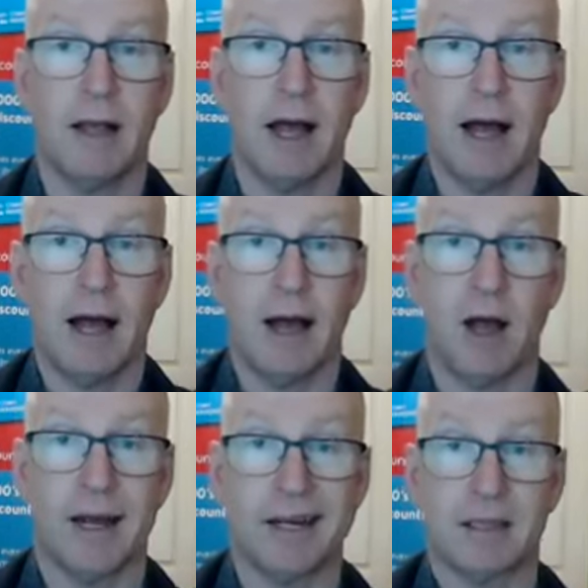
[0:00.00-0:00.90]

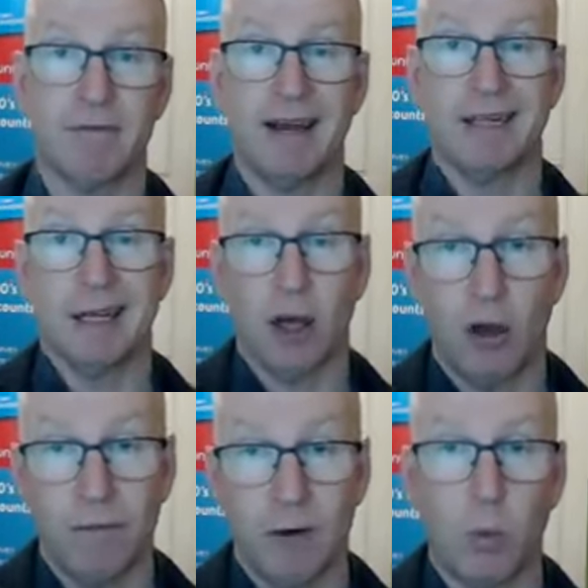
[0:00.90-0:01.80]
the fact that
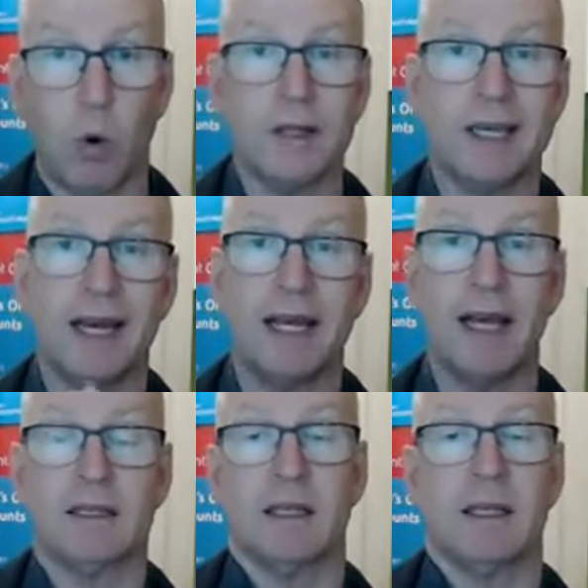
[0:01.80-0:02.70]
COVID was hitting
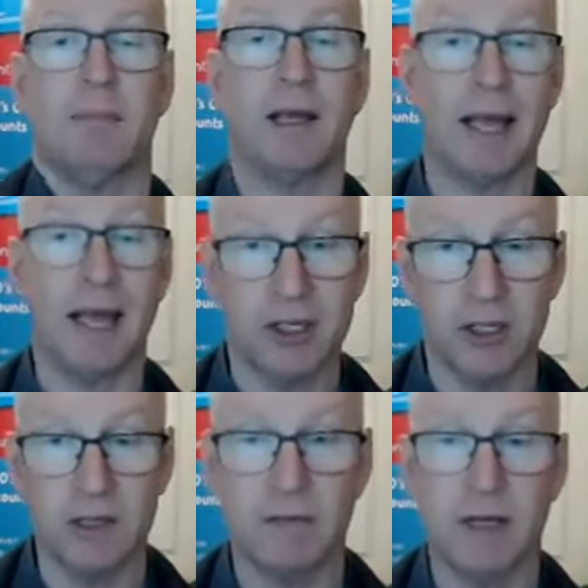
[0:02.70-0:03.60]
us and the
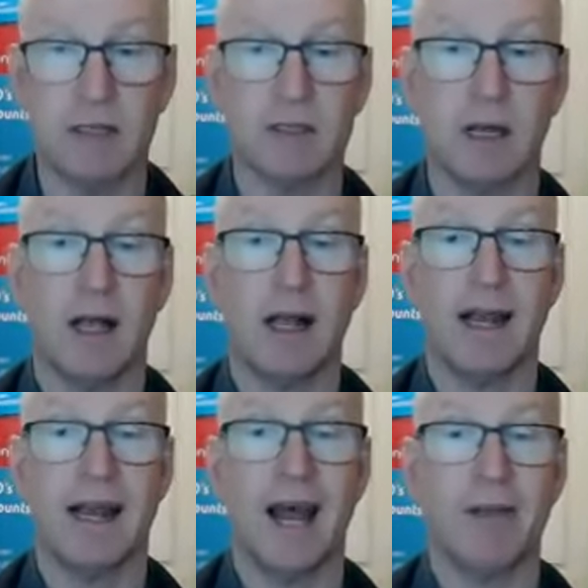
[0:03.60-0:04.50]
implications of this.
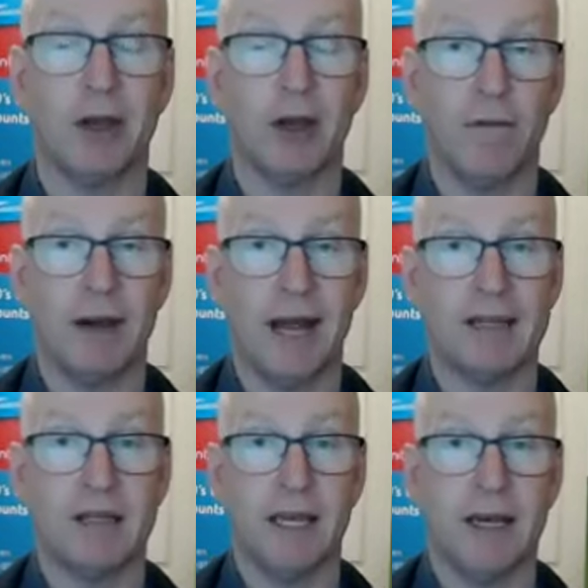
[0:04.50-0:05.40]
Now that COVID
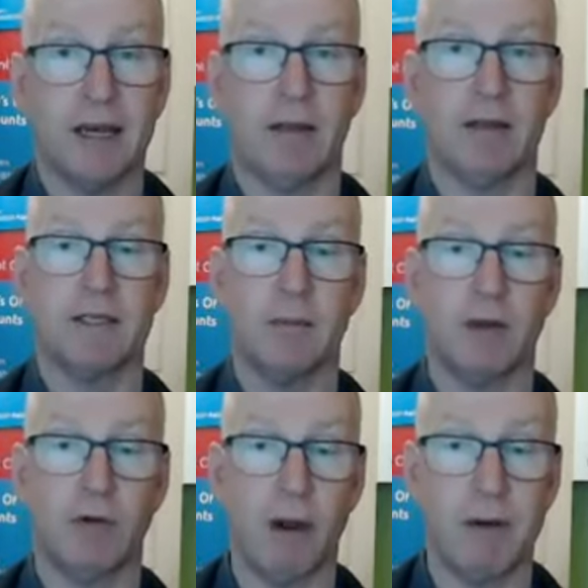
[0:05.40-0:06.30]
has hit, some of
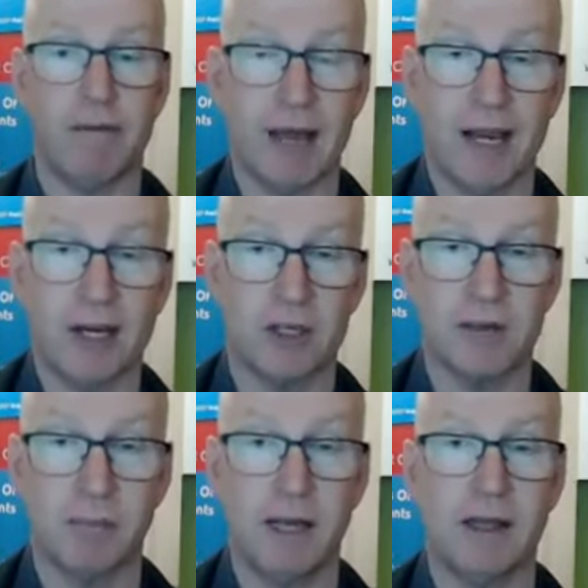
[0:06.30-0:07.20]
the ramifications
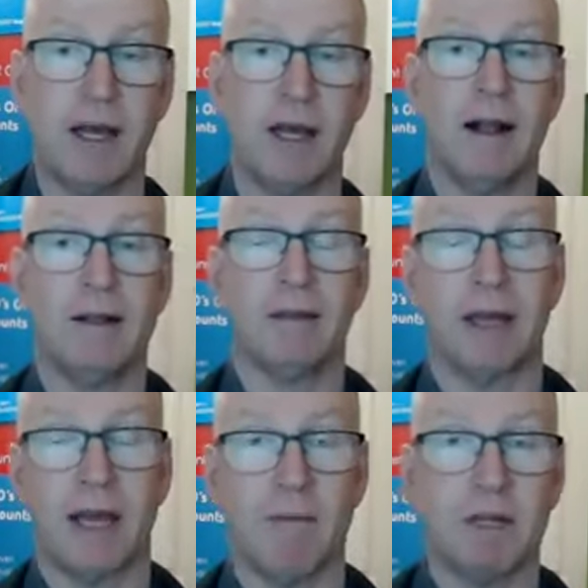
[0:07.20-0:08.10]
have been there. The
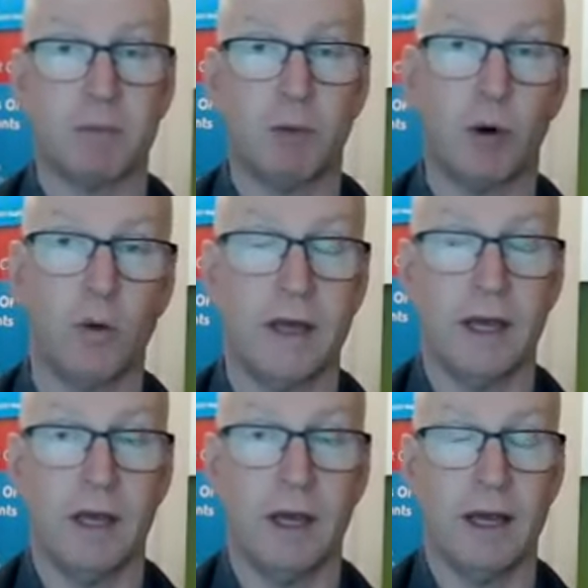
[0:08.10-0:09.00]
government's put all
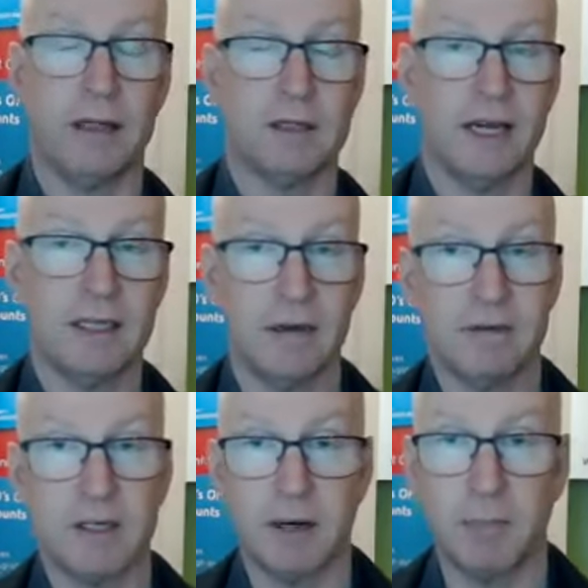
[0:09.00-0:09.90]
the
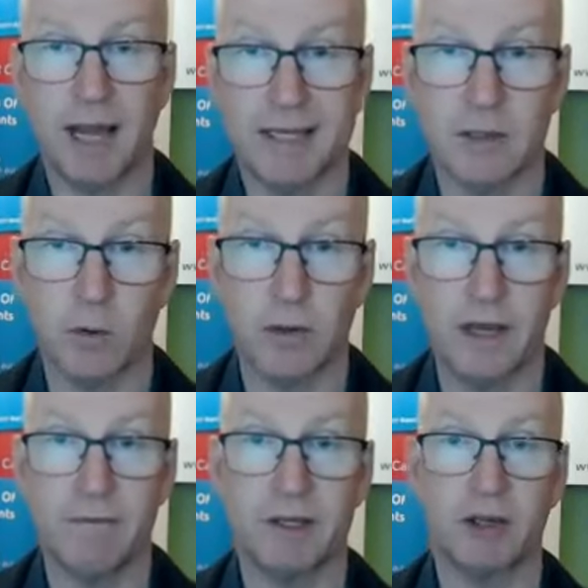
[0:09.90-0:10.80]
incentives in place, all the
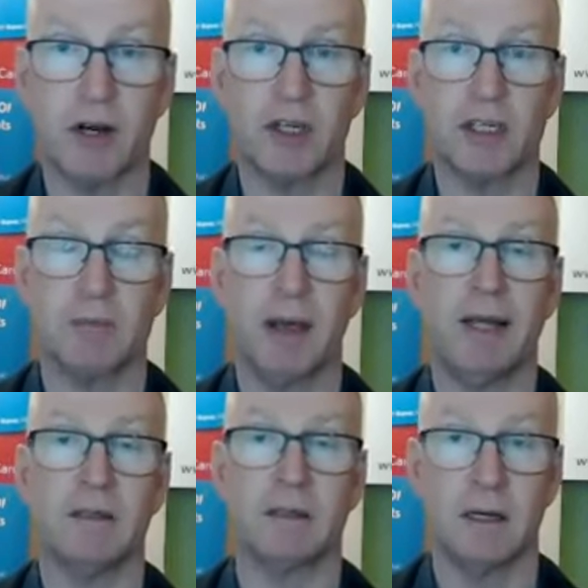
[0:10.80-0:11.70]
infrastructure
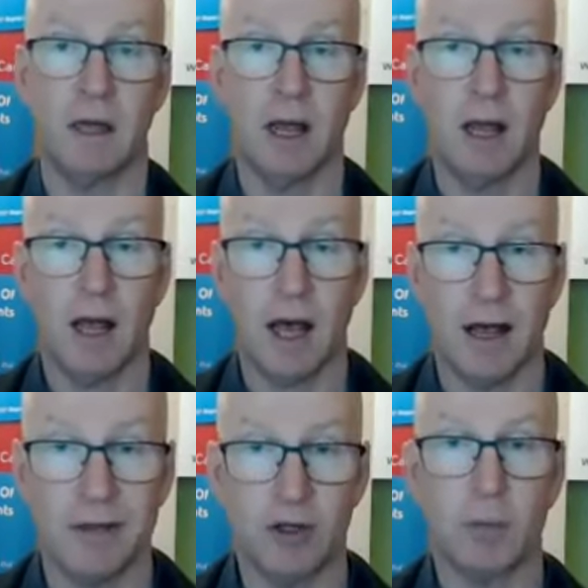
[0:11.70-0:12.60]
spends and
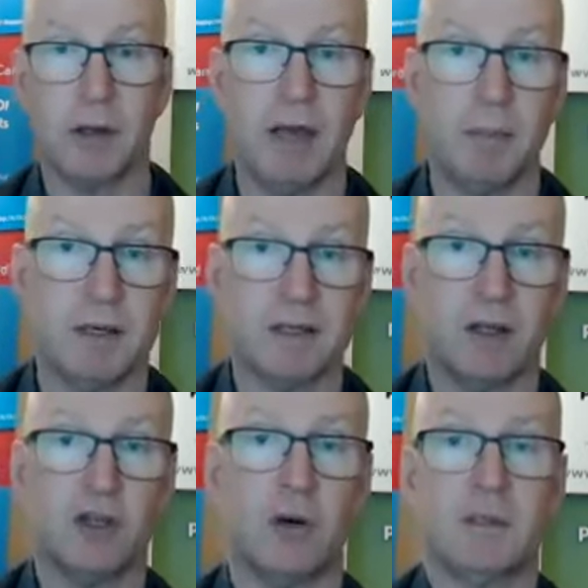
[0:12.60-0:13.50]
the job keepers and
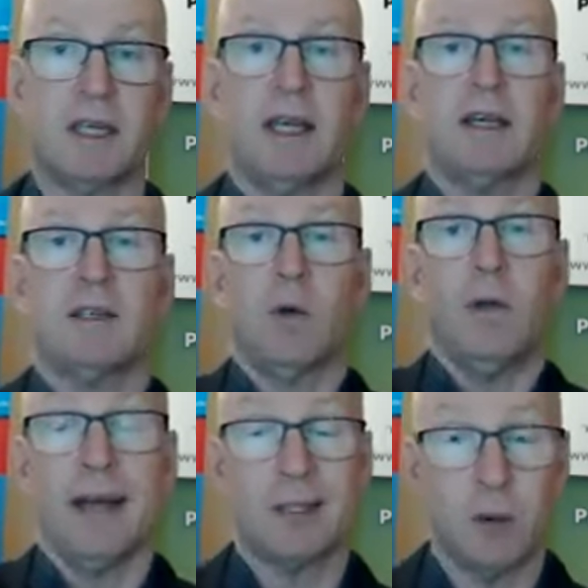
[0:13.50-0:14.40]
the job seekers, all
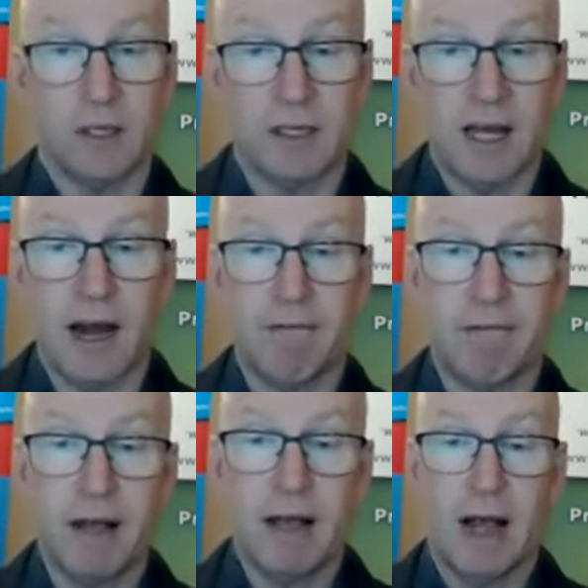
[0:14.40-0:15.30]
that sort of stuff.